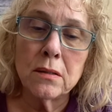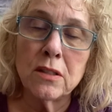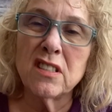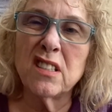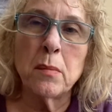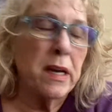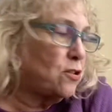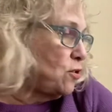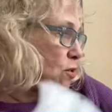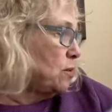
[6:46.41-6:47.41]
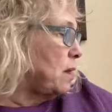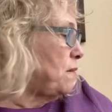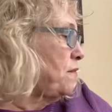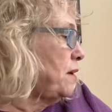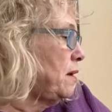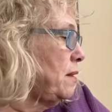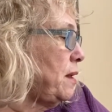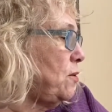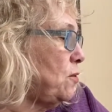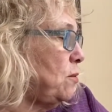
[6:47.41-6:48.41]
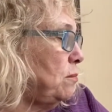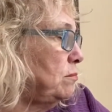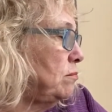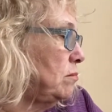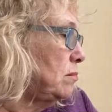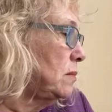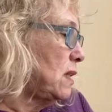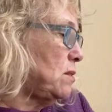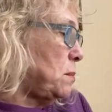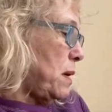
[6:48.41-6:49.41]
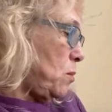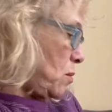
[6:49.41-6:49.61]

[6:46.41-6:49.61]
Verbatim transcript: just to make sure they fit, and they do. my,